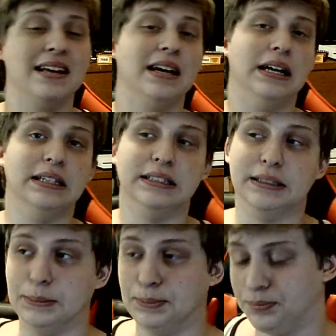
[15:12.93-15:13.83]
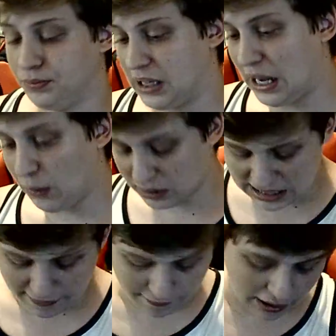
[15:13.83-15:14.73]
He was
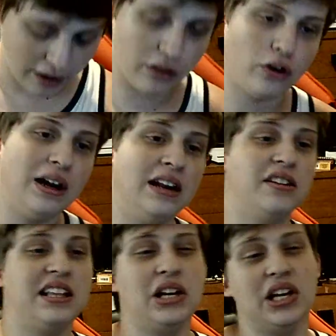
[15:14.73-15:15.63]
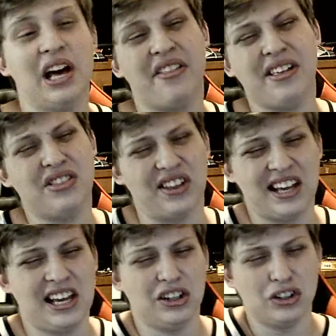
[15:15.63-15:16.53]
the father and I think the
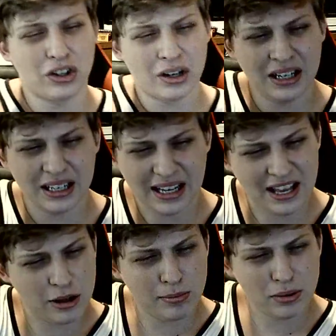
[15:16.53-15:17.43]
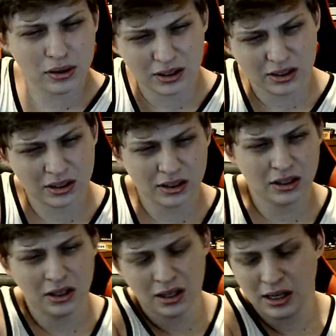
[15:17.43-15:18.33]
killer in the books.
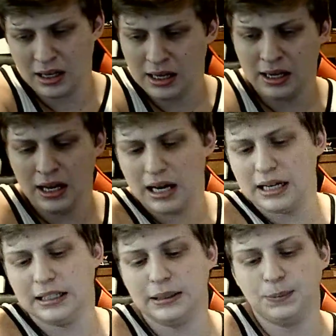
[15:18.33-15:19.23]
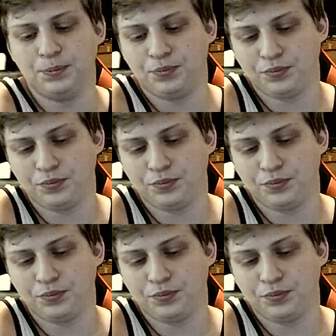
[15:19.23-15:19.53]
But